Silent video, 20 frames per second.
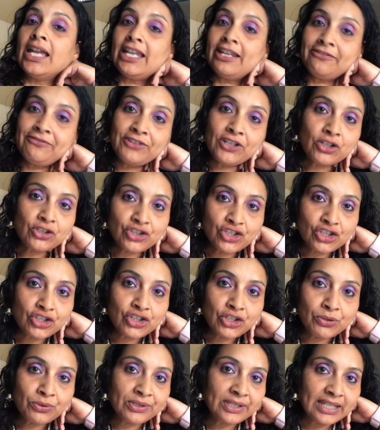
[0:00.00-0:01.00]
If you're just
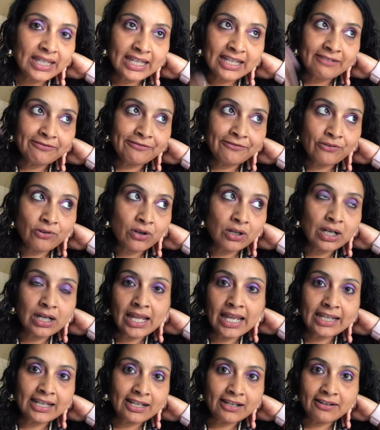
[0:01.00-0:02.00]
using it for
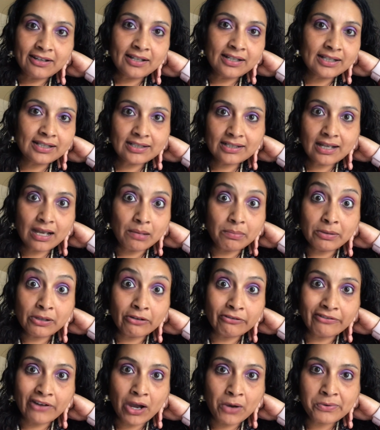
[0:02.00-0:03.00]
like a couple
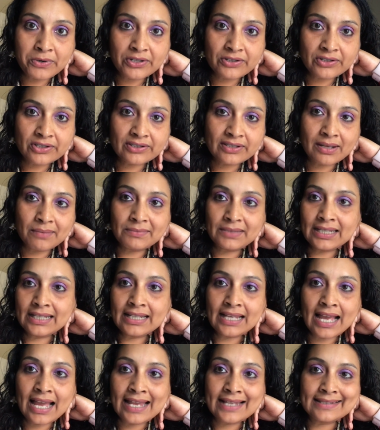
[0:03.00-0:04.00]
of hours or
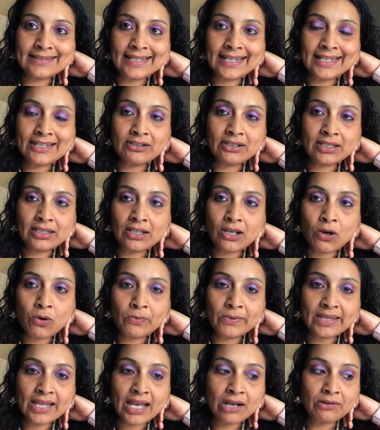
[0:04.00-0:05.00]
something, I say you can go
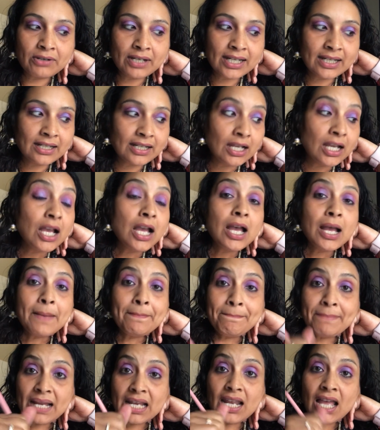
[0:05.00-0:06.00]
without it.
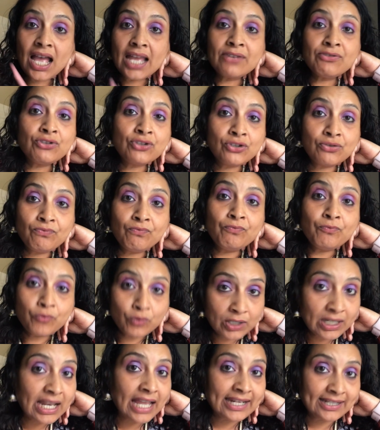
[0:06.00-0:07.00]
But I
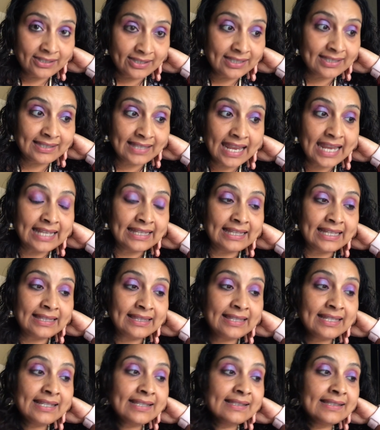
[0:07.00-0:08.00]
would like to say
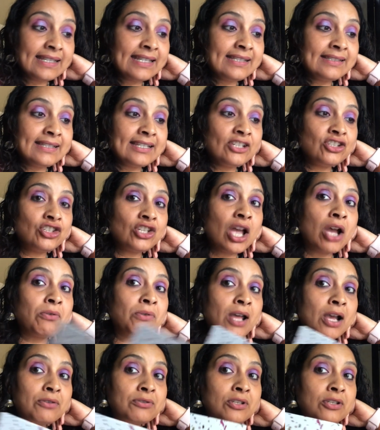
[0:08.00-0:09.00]
that this is a shout
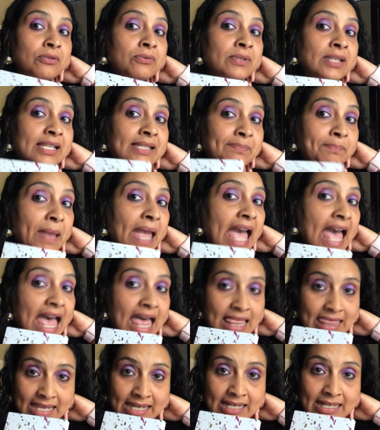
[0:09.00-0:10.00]
out to this
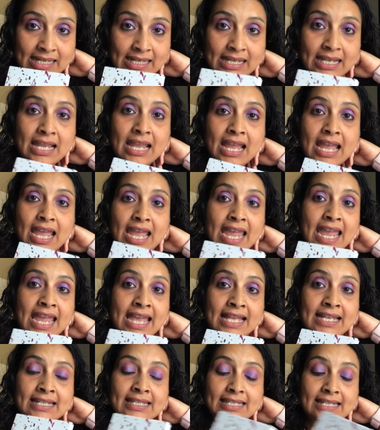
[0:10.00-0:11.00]
palette
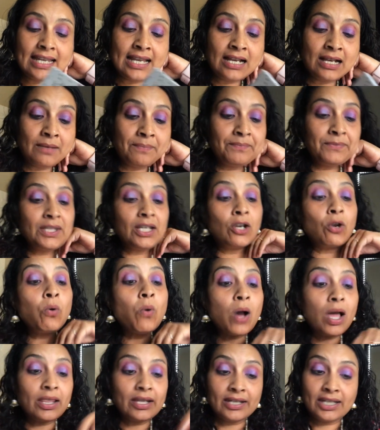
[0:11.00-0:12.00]
and the
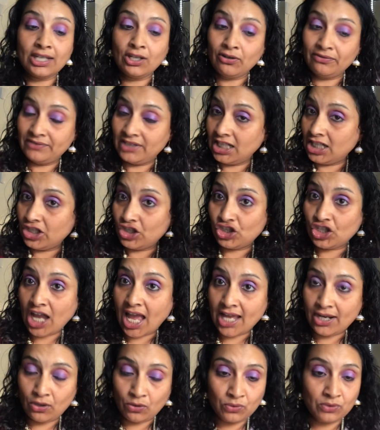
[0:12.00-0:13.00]
quality of these
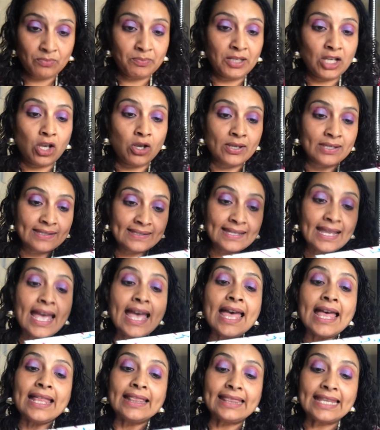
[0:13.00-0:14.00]
shadows, because
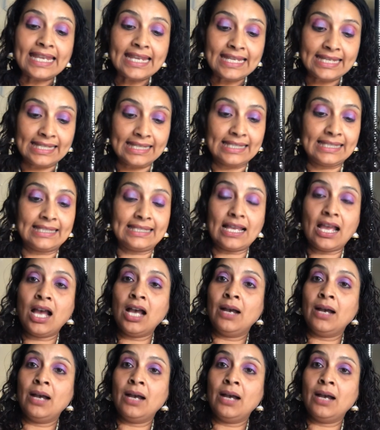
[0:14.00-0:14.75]
these